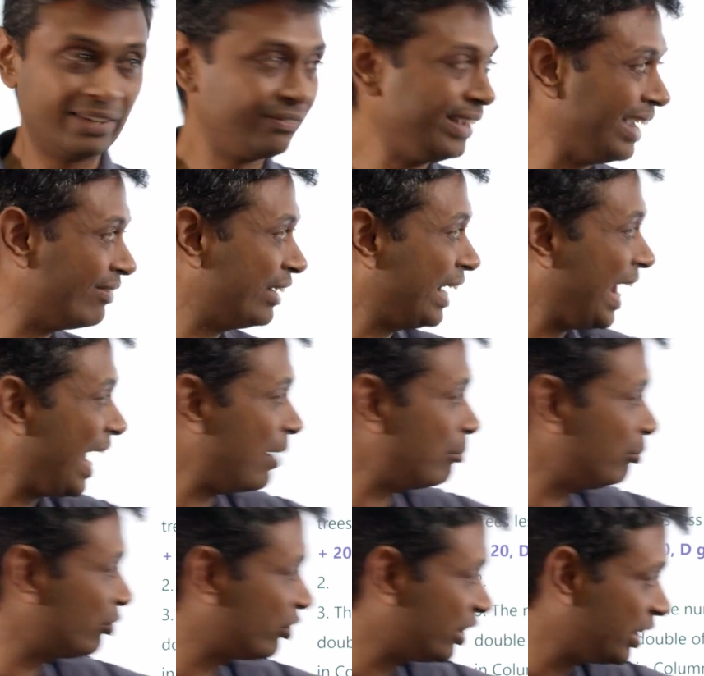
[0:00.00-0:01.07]
We have an
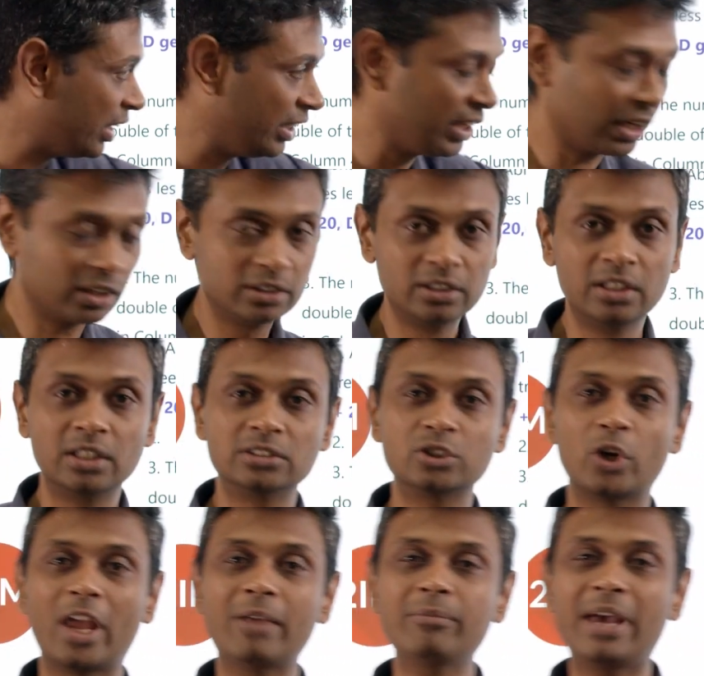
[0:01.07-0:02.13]
M sitting here.
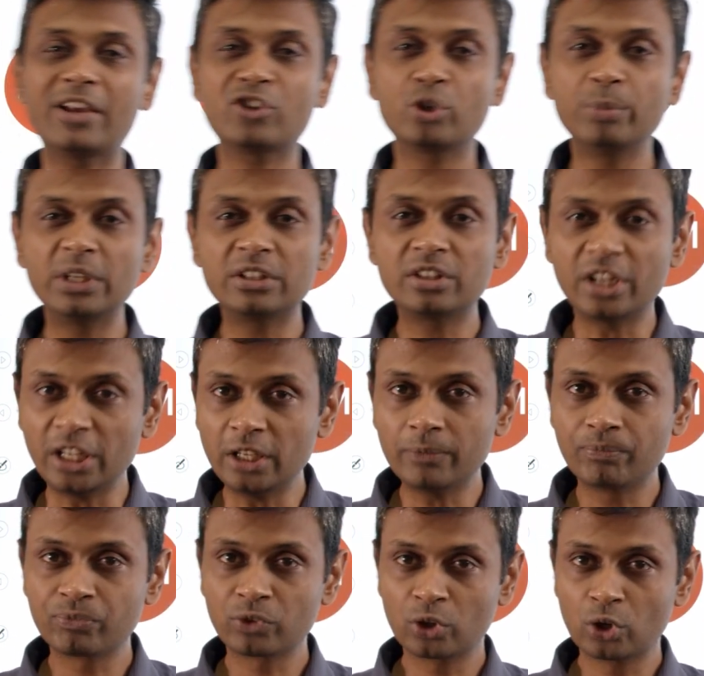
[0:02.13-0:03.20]
So M has to be 3,